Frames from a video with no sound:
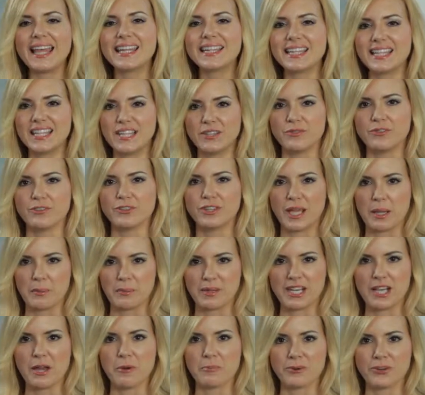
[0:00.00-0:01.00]
and leave your name
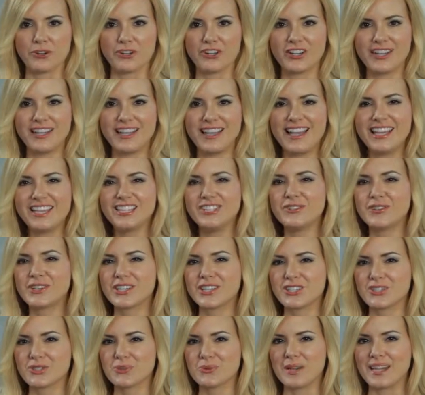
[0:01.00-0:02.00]
and number. You
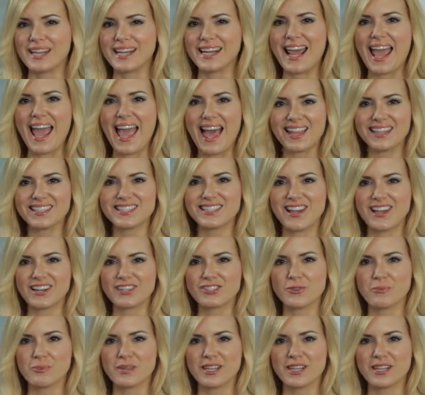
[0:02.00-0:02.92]
can tweet at Dr.